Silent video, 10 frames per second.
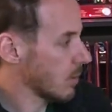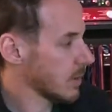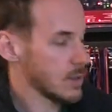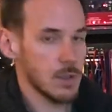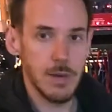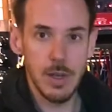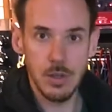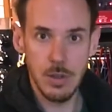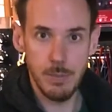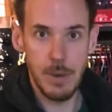
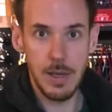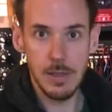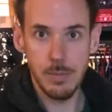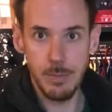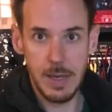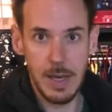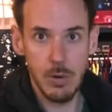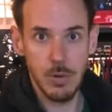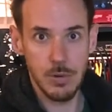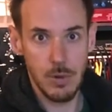situation, bass,
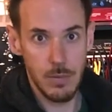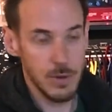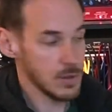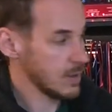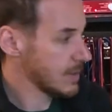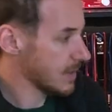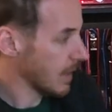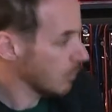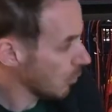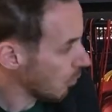piano and drum was in the
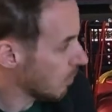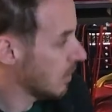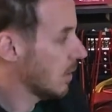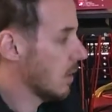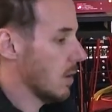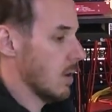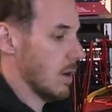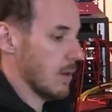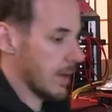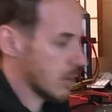same room.
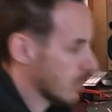And actually,